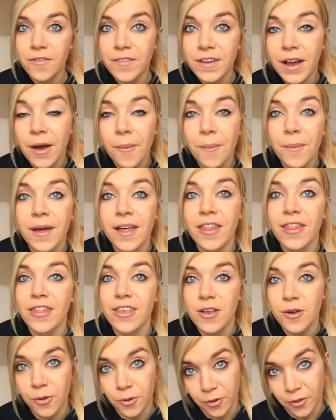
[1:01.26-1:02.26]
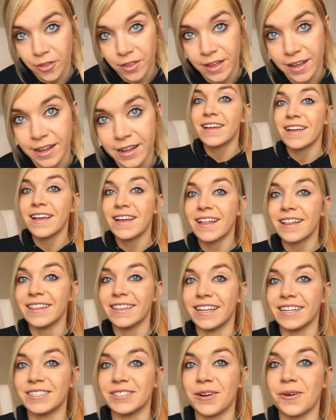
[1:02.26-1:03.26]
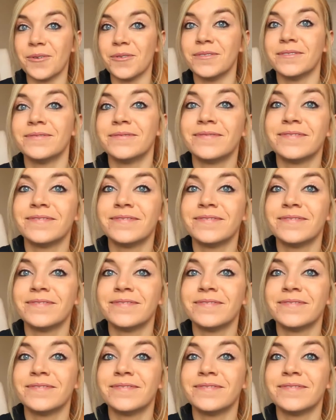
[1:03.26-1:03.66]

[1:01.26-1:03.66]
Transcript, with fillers: film the whole thing. Let's go.